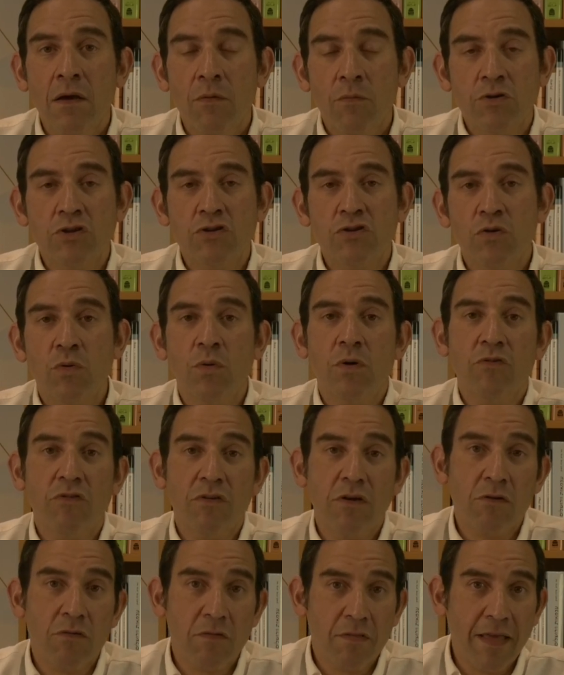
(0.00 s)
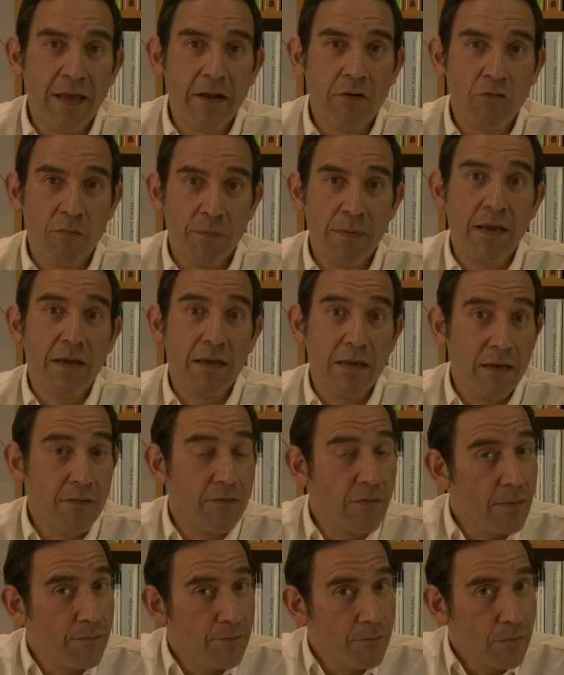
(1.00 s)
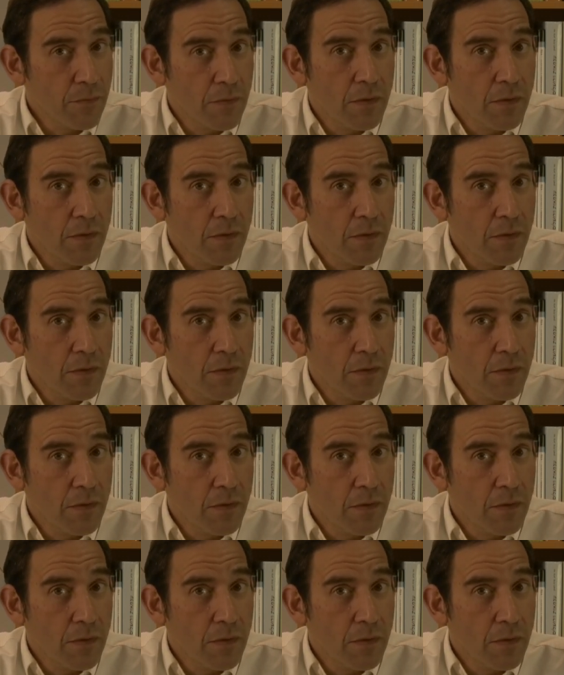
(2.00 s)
which 200 years later Rabbi Akiva